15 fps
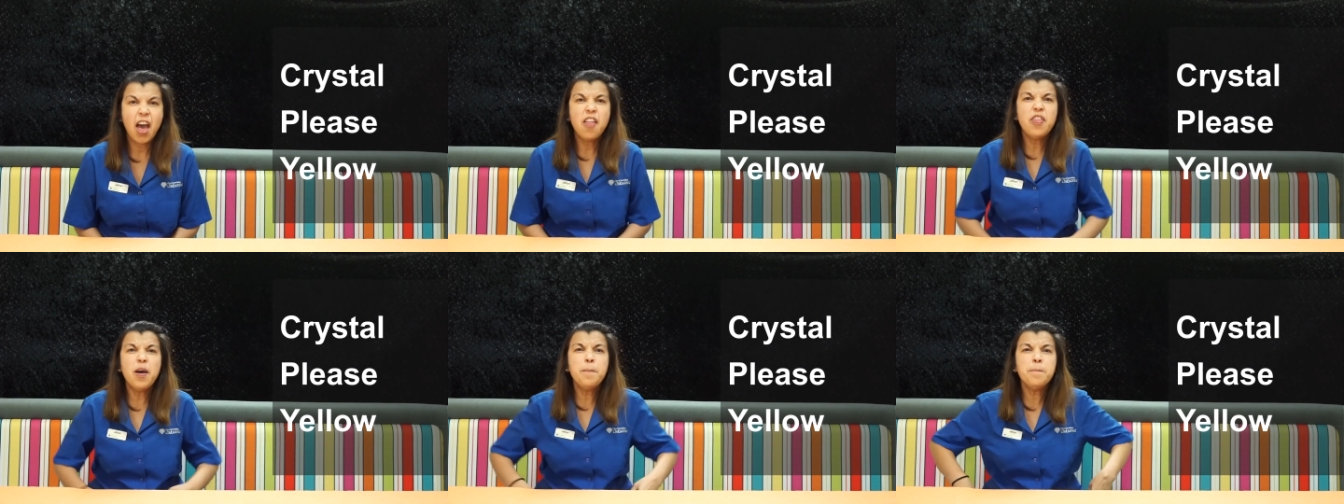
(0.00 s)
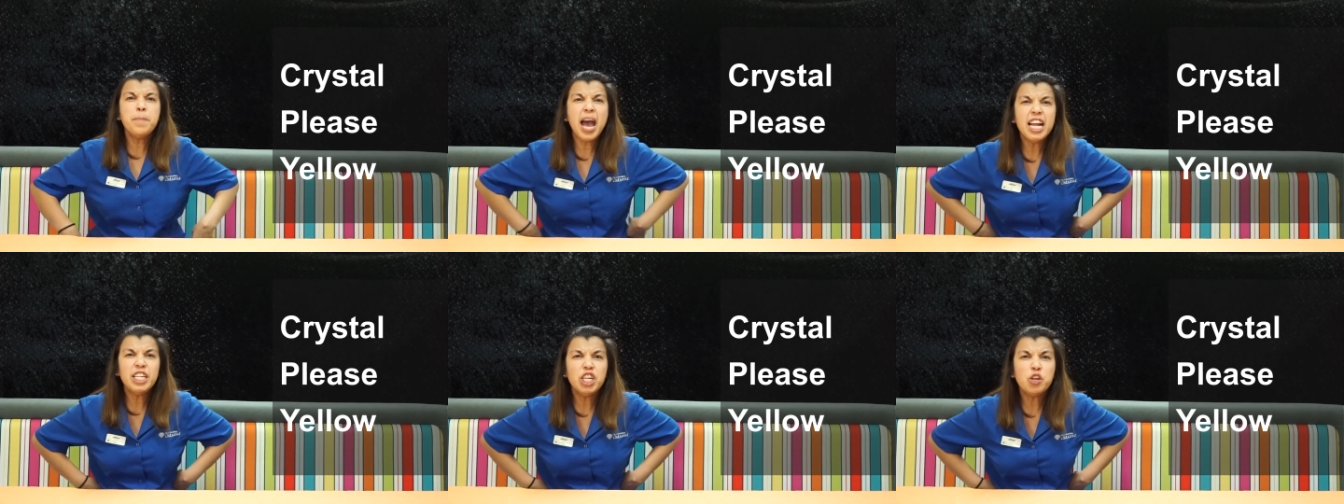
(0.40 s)
The
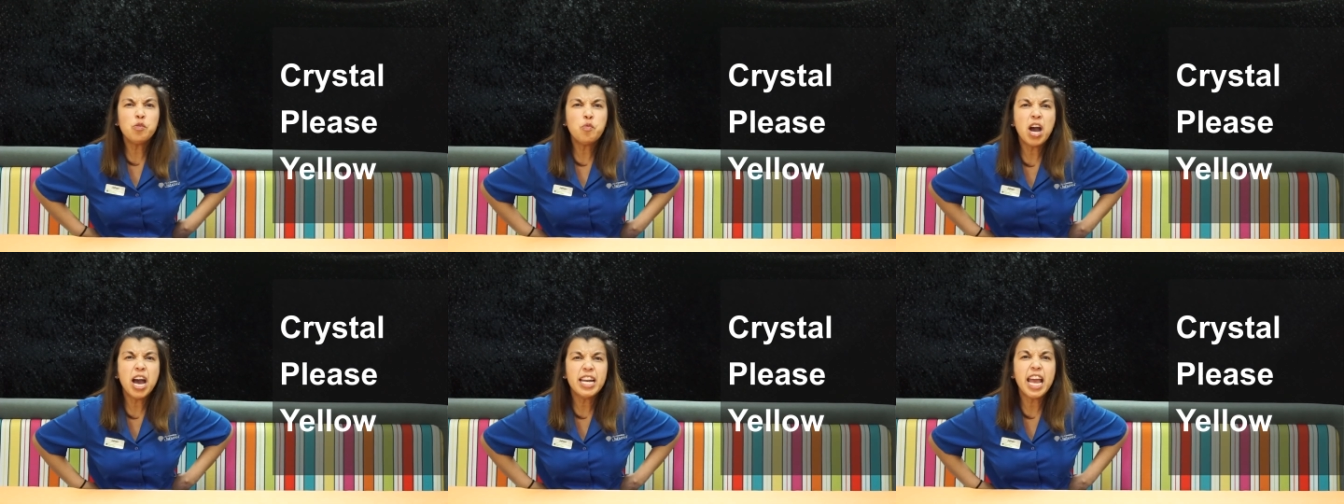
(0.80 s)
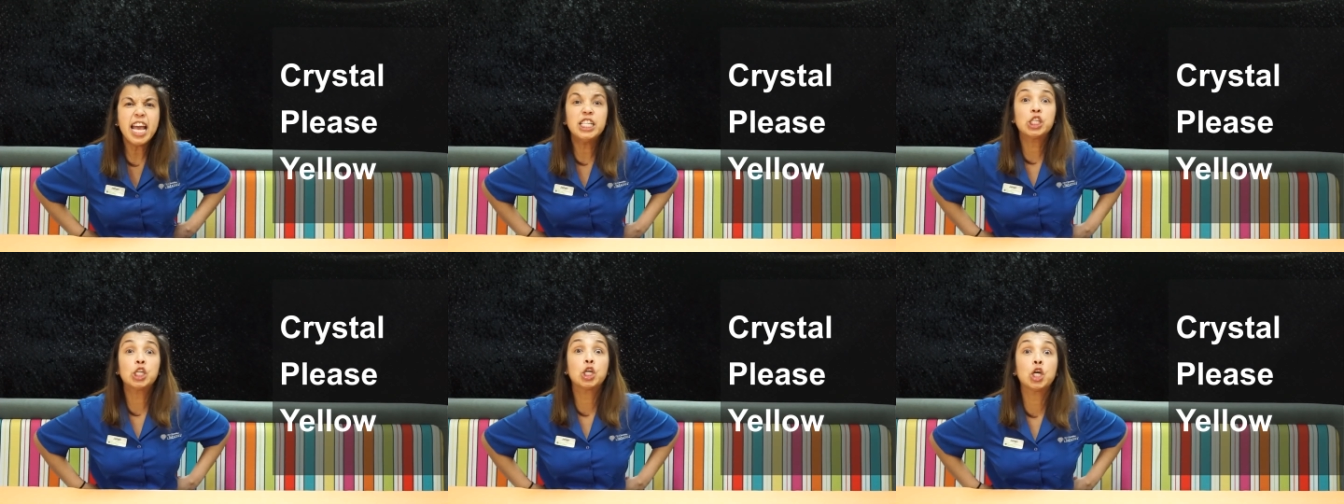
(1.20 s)
magic word
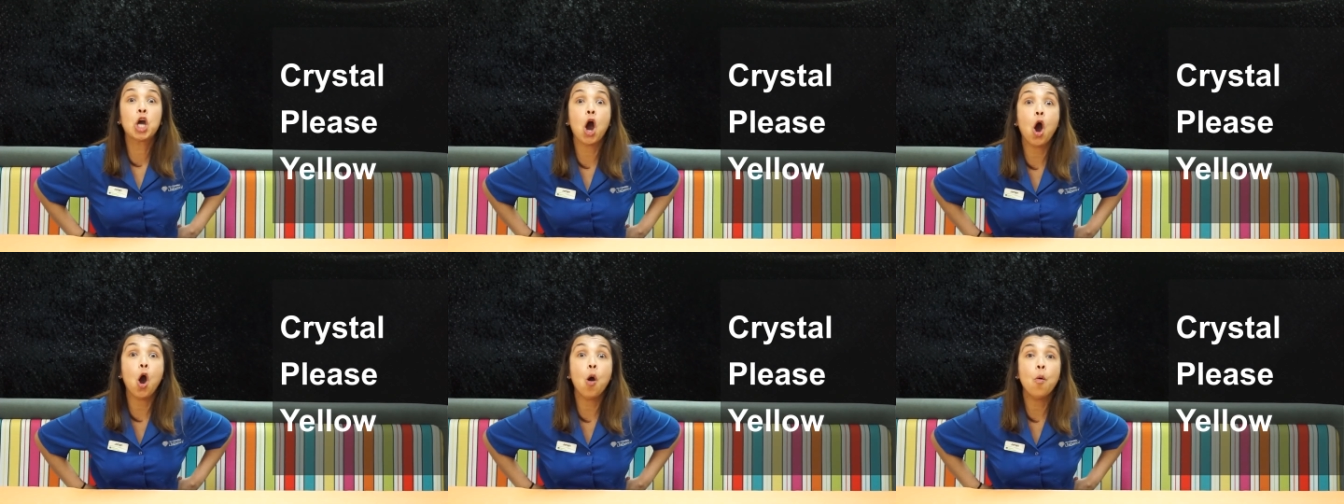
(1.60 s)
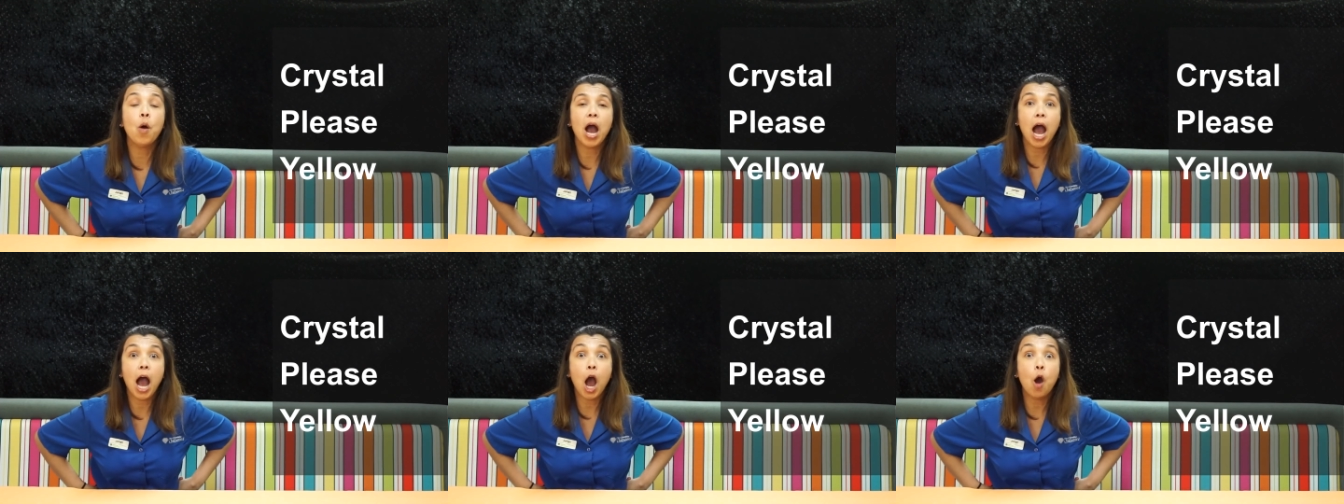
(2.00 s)
is
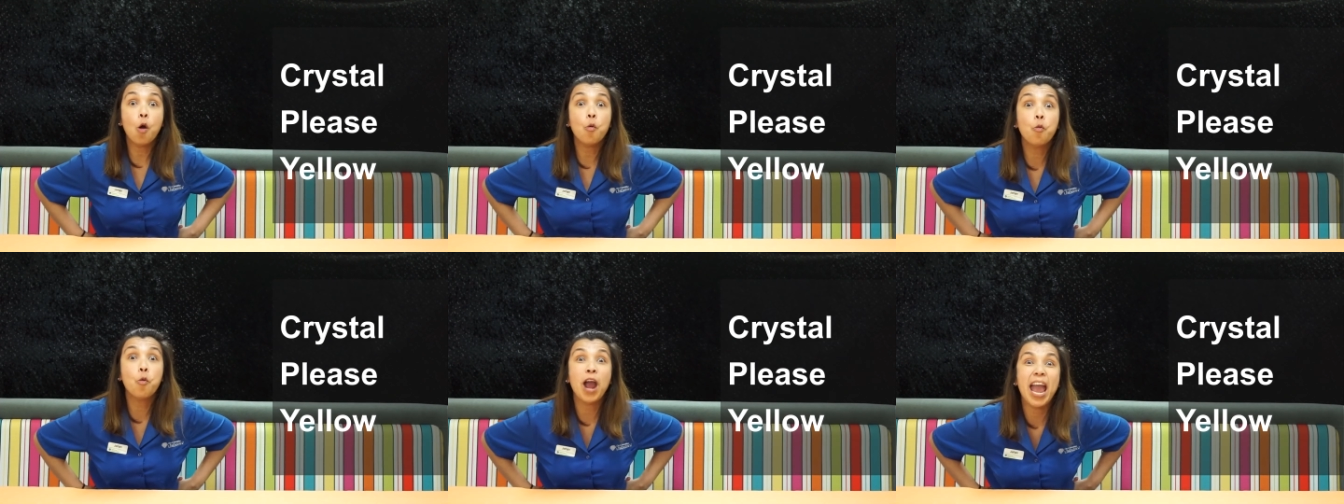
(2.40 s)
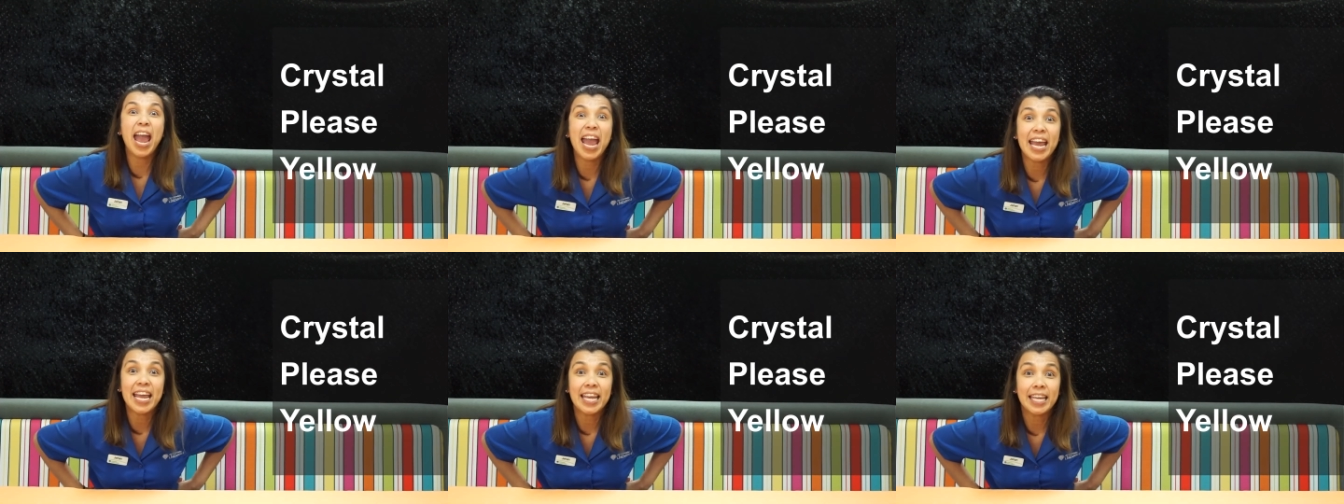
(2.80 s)
go
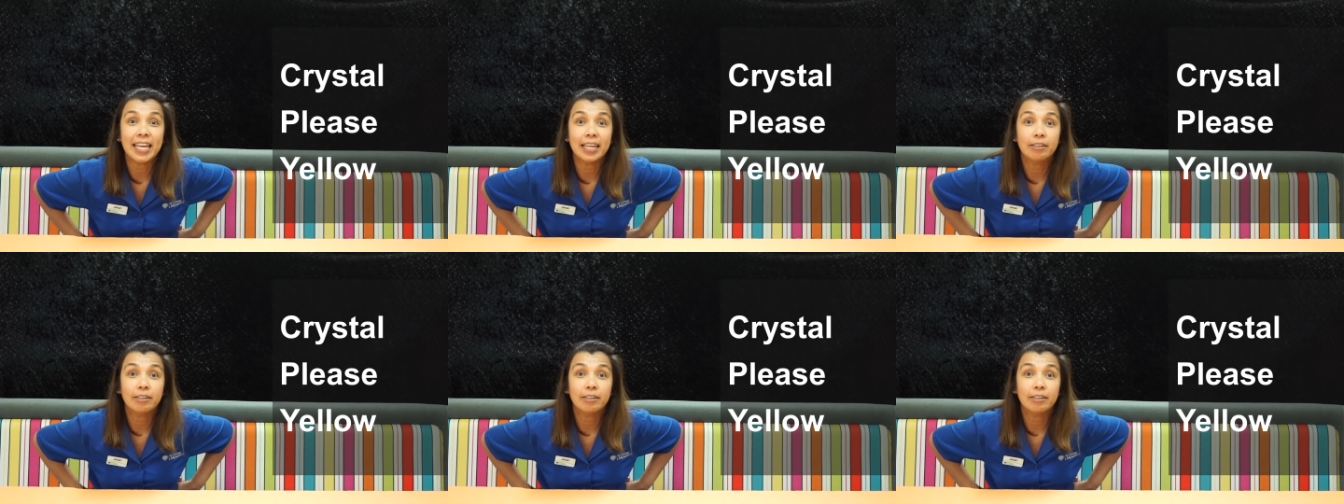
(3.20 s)
away.